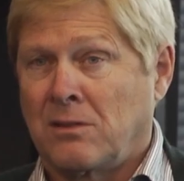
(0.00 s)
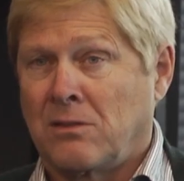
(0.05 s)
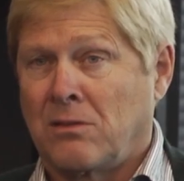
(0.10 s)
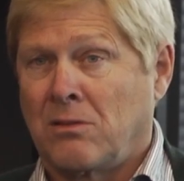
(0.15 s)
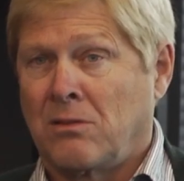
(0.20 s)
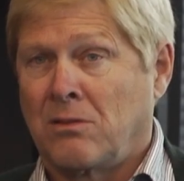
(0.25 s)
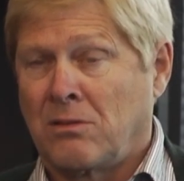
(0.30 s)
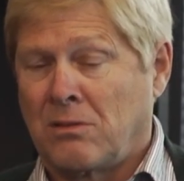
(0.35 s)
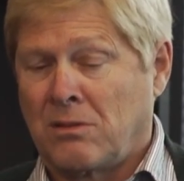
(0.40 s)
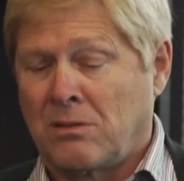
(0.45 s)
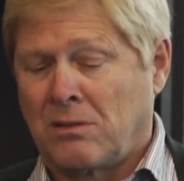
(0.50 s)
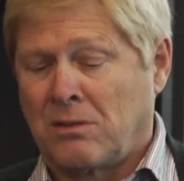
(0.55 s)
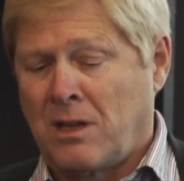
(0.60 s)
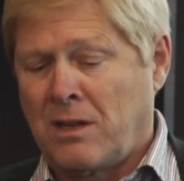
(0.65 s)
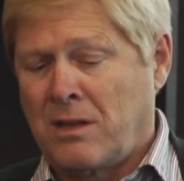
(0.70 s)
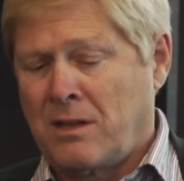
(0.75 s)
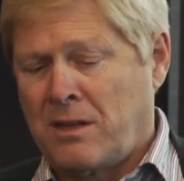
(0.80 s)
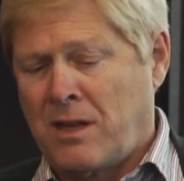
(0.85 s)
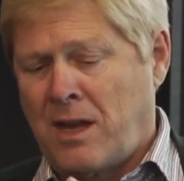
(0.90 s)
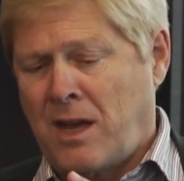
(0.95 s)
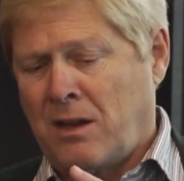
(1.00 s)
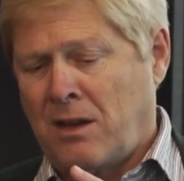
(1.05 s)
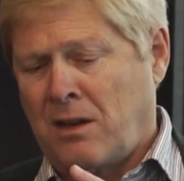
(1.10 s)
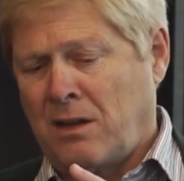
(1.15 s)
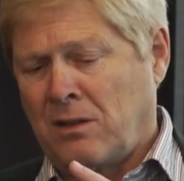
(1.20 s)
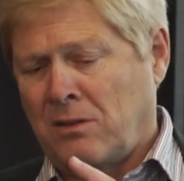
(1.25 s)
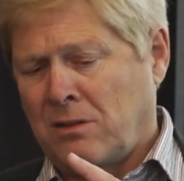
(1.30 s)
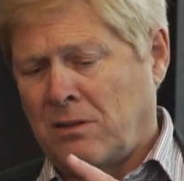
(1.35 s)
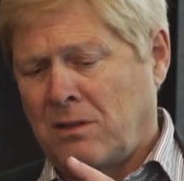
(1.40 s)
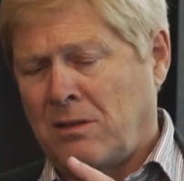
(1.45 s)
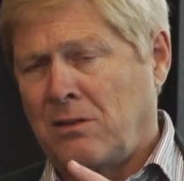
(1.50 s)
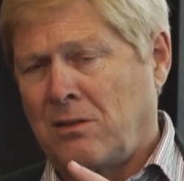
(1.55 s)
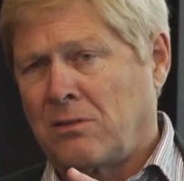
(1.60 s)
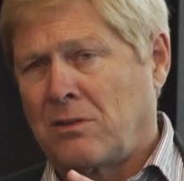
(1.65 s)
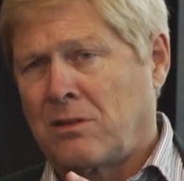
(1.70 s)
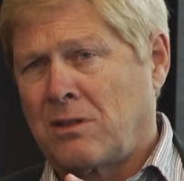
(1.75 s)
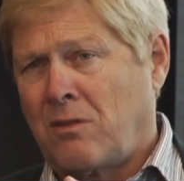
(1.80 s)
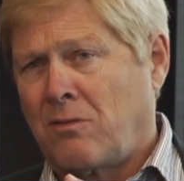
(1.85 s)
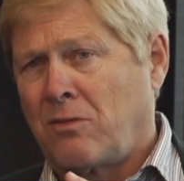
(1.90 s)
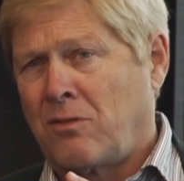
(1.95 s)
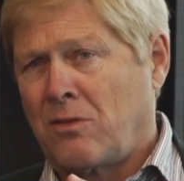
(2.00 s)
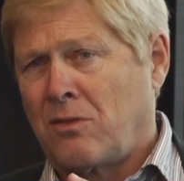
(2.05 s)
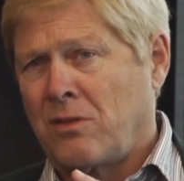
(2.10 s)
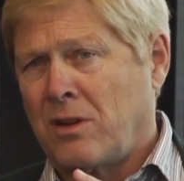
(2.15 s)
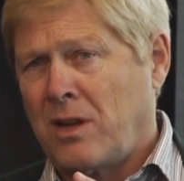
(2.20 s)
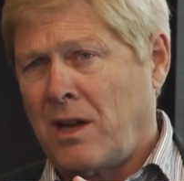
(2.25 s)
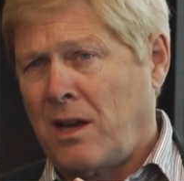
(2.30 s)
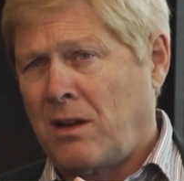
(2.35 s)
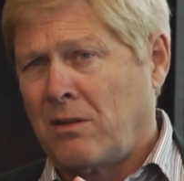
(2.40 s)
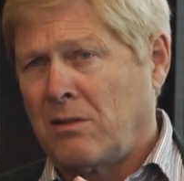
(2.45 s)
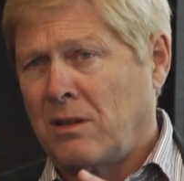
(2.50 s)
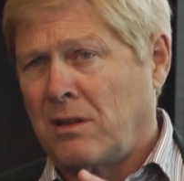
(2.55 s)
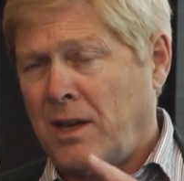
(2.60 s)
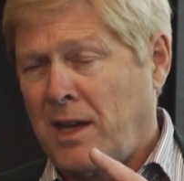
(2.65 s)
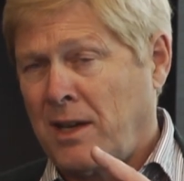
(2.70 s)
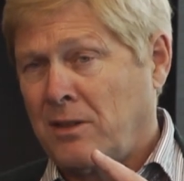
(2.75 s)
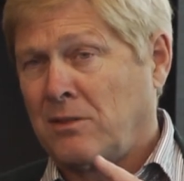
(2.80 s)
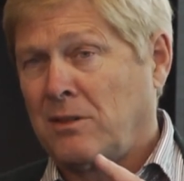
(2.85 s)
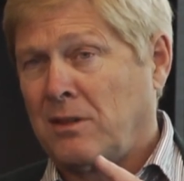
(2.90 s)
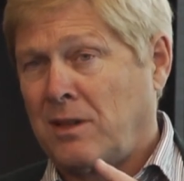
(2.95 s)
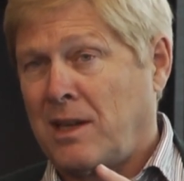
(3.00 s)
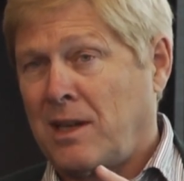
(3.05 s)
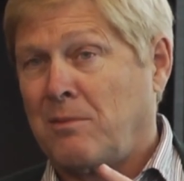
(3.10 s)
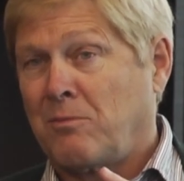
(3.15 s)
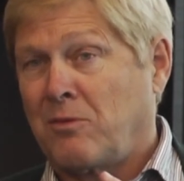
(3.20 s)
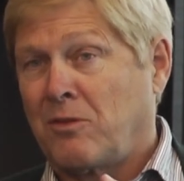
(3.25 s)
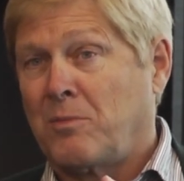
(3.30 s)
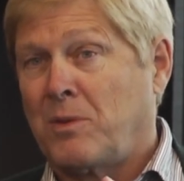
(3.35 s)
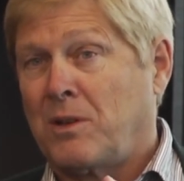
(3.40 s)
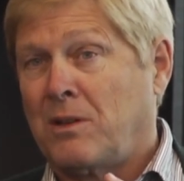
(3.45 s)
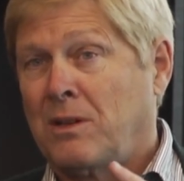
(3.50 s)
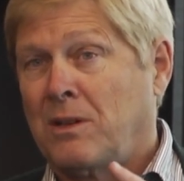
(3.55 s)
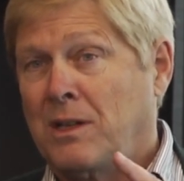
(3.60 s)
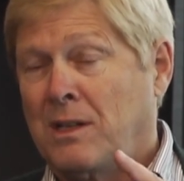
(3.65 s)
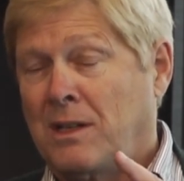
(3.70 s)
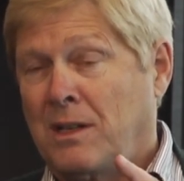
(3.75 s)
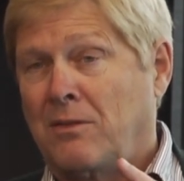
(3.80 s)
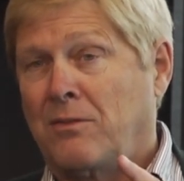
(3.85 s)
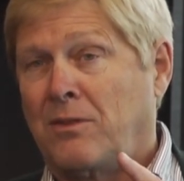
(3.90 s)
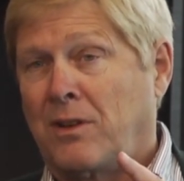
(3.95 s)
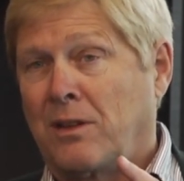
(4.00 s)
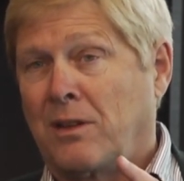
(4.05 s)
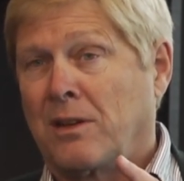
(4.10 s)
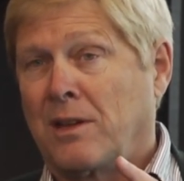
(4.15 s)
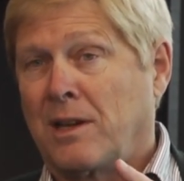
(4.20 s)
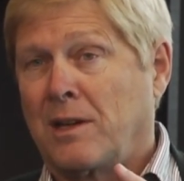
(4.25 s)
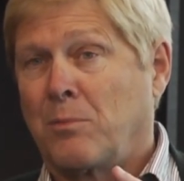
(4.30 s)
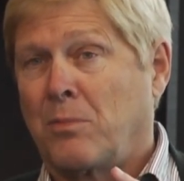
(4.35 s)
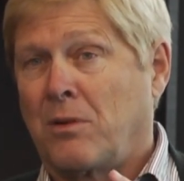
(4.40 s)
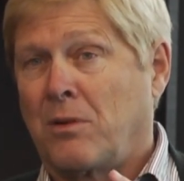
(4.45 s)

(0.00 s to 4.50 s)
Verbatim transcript: so there's a lot of data actually on your cell phone now that actually came from a, a Velodyne